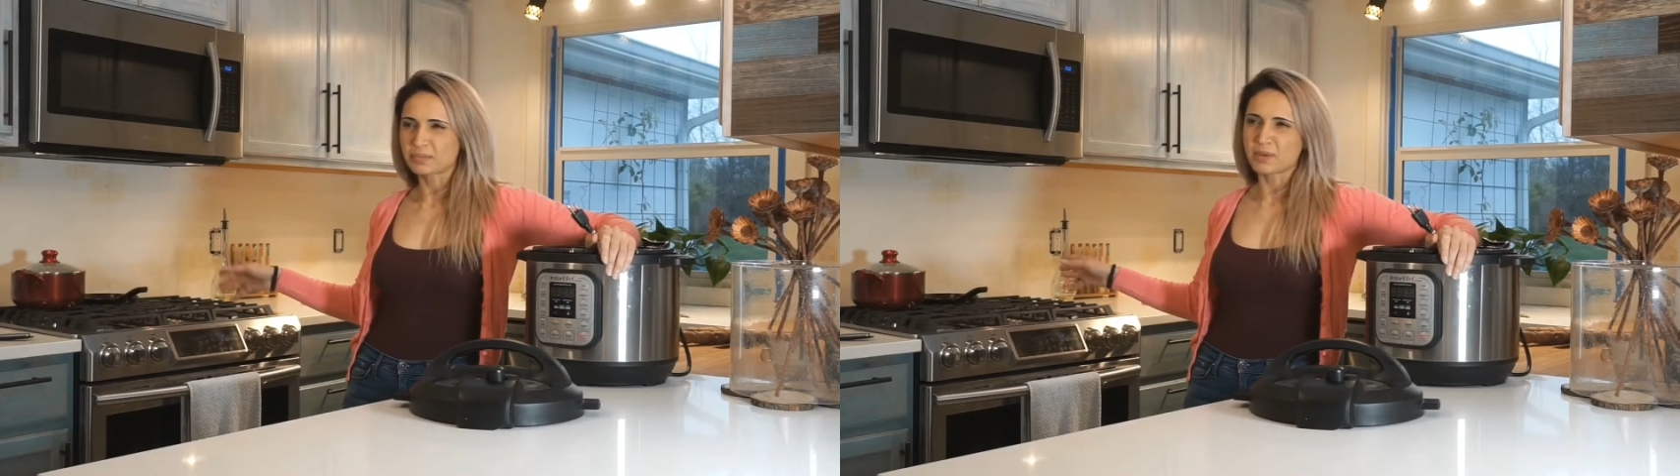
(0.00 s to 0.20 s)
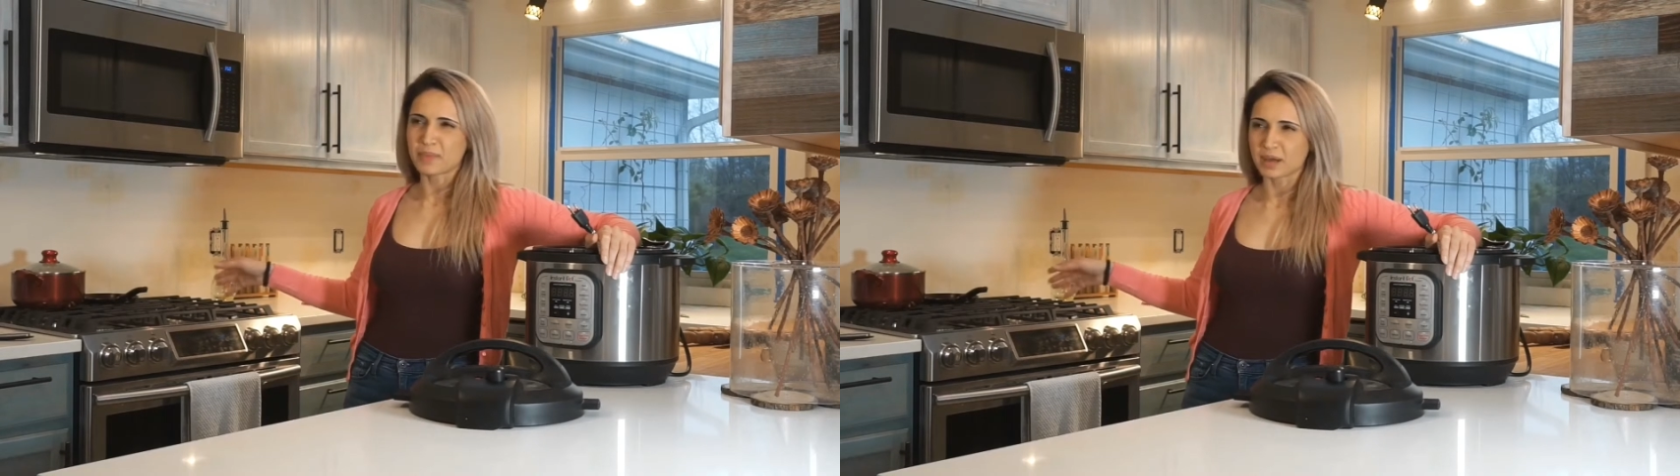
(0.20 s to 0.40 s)

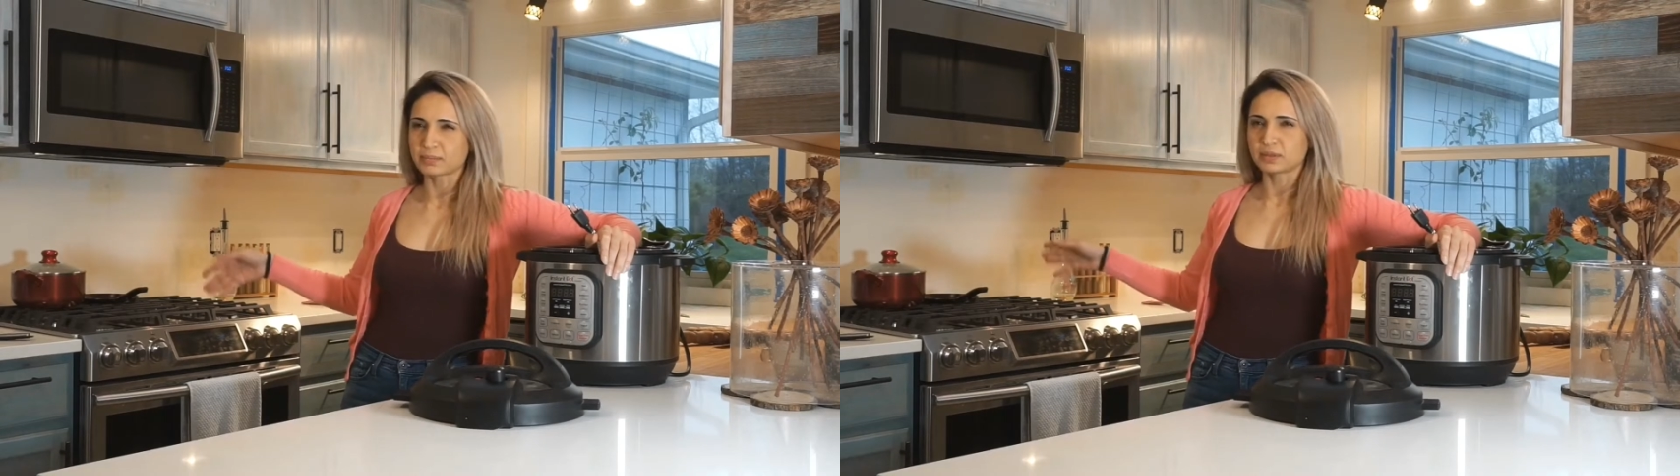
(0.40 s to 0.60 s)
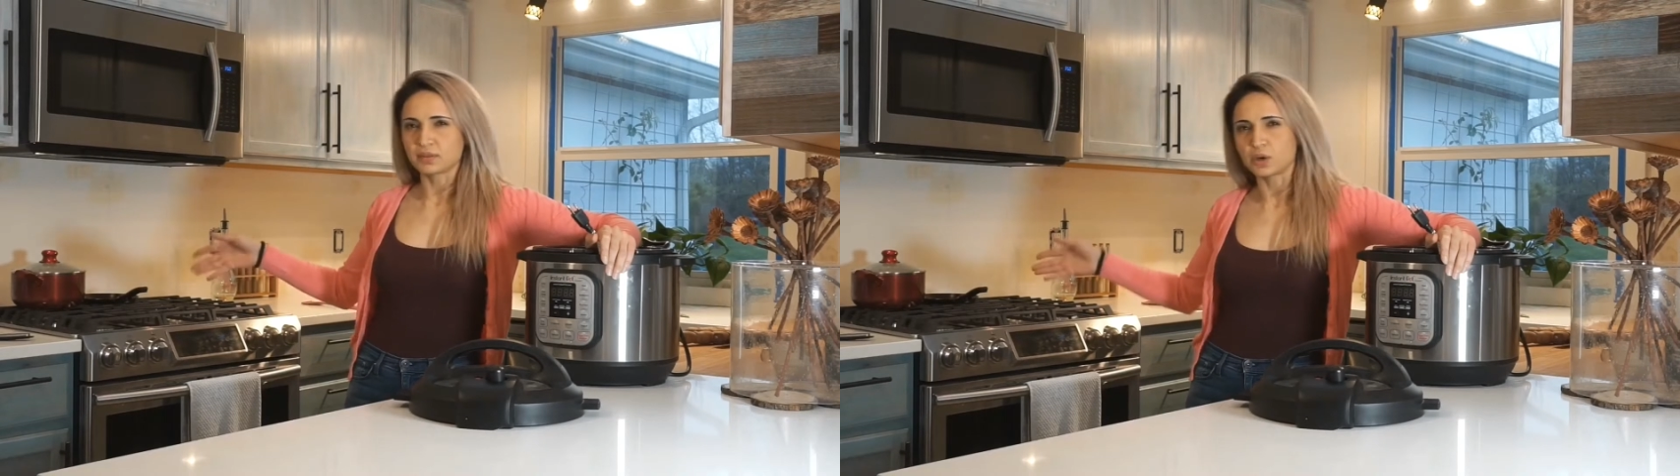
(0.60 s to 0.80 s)
not bad
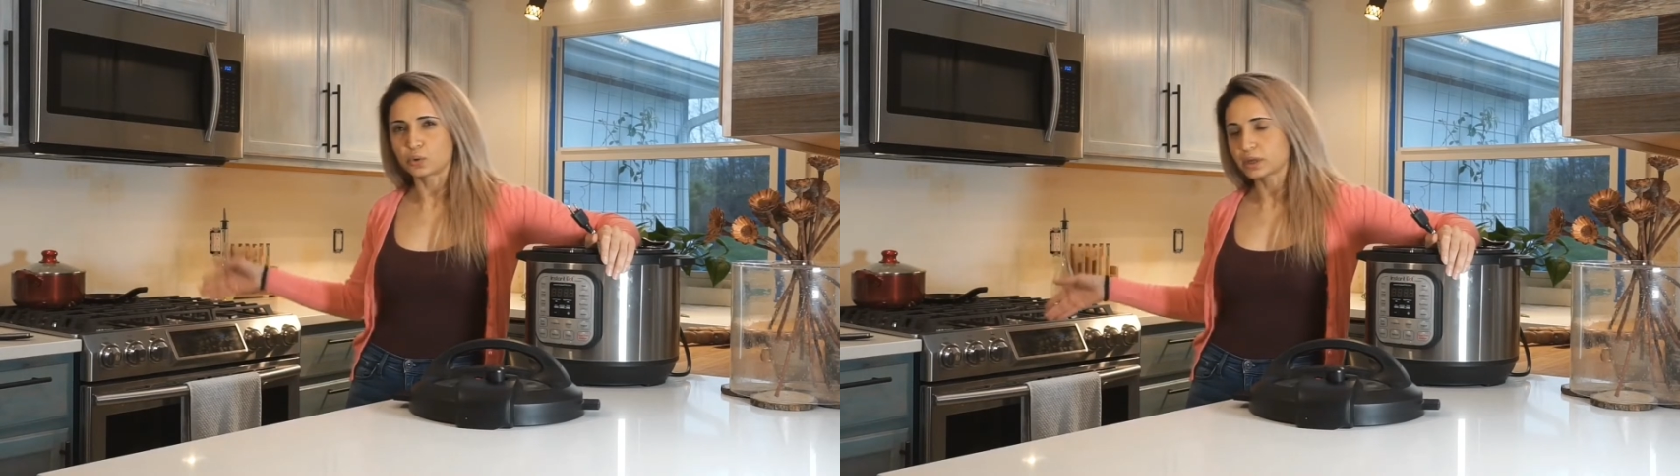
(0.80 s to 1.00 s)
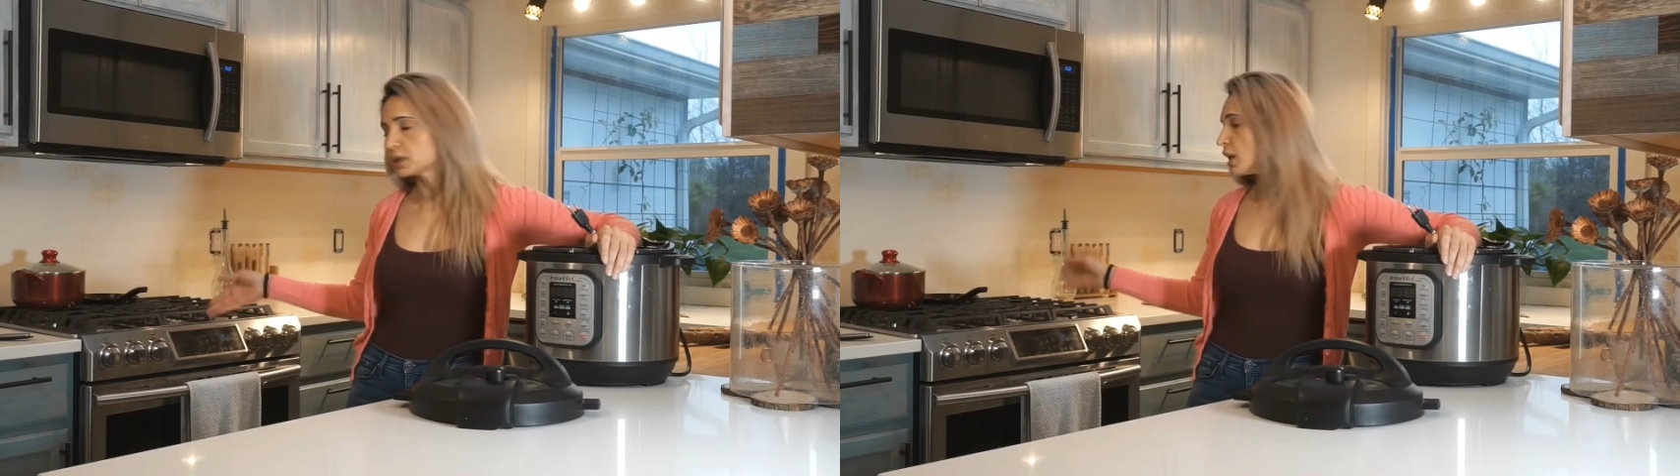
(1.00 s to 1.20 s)
but
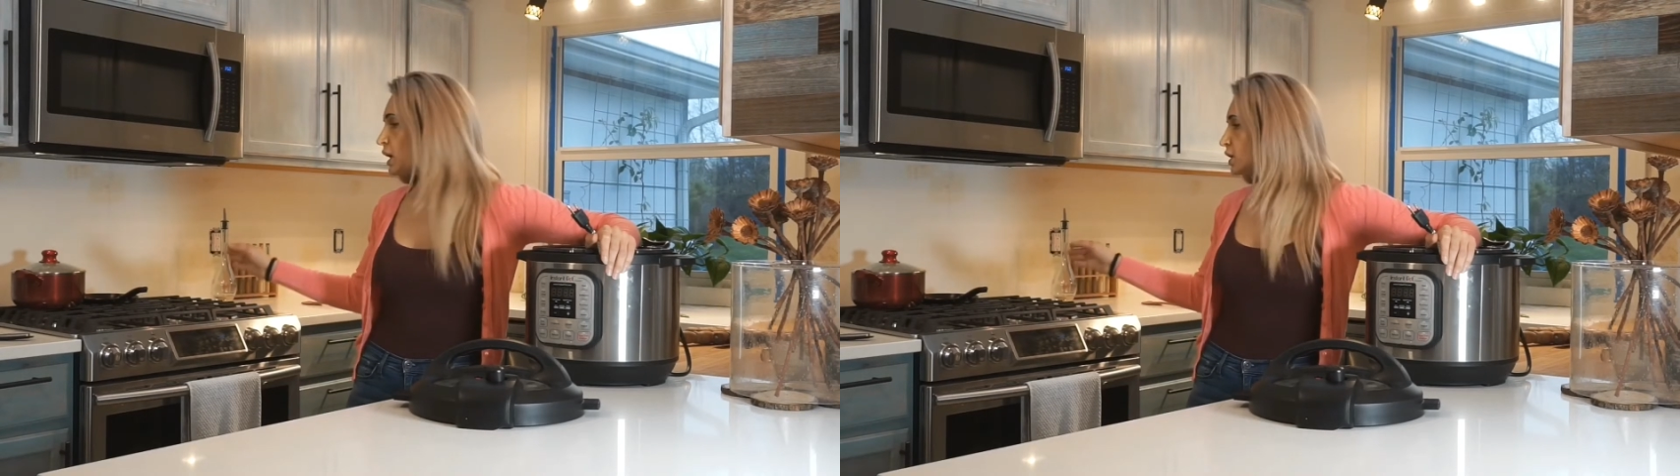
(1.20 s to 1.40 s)
annoying,